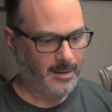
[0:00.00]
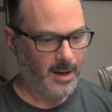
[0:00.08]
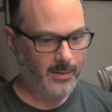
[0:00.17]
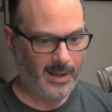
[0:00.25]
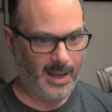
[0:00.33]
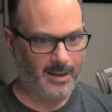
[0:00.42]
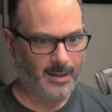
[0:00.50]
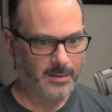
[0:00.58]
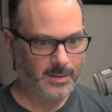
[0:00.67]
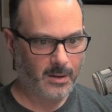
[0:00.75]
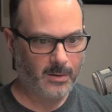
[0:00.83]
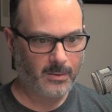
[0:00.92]
Okay,
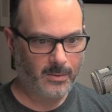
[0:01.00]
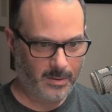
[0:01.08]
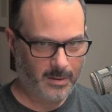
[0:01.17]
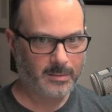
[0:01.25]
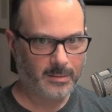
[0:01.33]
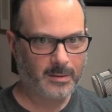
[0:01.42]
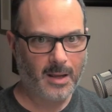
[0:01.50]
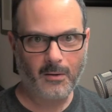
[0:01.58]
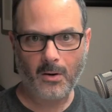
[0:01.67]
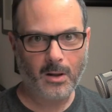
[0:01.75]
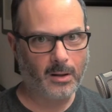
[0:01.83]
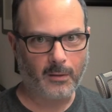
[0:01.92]
so
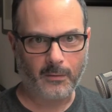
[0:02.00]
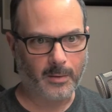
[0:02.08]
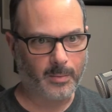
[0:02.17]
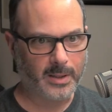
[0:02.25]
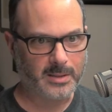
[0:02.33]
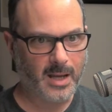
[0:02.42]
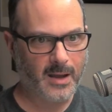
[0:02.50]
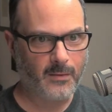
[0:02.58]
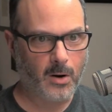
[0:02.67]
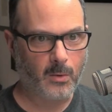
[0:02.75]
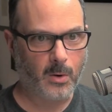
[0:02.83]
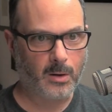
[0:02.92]
they're all over the place. I have
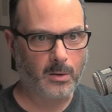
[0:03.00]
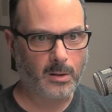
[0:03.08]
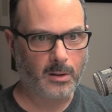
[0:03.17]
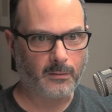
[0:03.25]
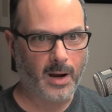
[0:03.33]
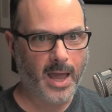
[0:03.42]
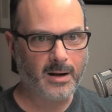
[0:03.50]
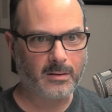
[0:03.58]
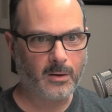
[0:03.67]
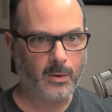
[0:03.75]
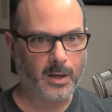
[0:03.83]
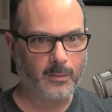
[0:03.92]
artwork all over. I don't
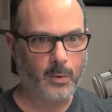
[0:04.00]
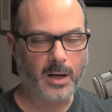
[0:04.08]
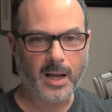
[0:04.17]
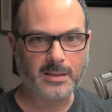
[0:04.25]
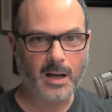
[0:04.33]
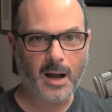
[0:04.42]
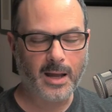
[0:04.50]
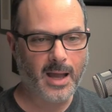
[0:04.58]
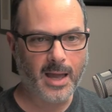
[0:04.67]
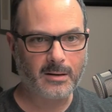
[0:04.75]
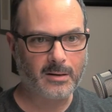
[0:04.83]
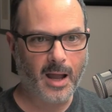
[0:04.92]
know what I, when I die,
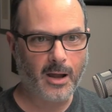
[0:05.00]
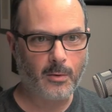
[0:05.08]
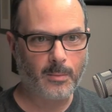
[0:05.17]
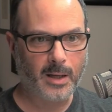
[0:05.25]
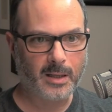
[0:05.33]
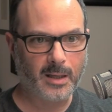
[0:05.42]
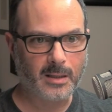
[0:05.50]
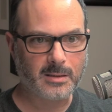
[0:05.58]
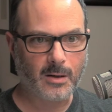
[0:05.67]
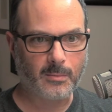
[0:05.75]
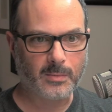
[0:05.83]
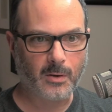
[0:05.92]
I don't I hope my kids
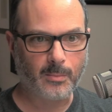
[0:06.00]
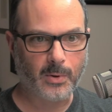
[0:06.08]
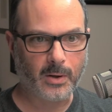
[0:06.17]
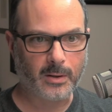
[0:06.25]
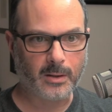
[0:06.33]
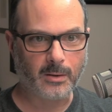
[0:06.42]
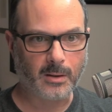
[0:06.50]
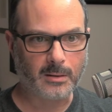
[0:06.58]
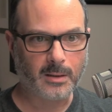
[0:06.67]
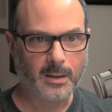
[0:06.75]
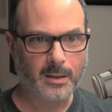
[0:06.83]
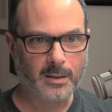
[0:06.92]
don't don't burn it all.
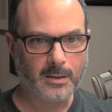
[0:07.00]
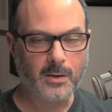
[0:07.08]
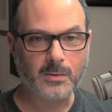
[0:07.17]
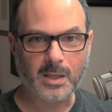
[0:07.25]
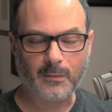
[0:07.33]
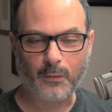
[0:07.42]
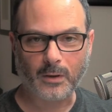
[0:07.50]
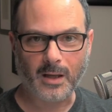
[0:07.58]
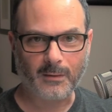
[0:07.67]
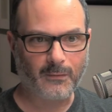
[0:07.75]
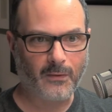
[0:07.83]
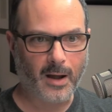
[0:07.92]
Use it for
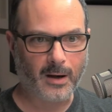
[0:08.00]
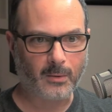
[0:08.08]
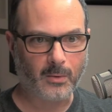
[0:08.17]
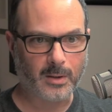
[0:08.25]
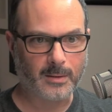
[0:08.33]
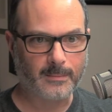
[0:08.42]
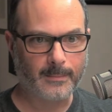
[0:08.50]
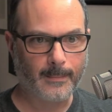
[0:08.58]
like firewood.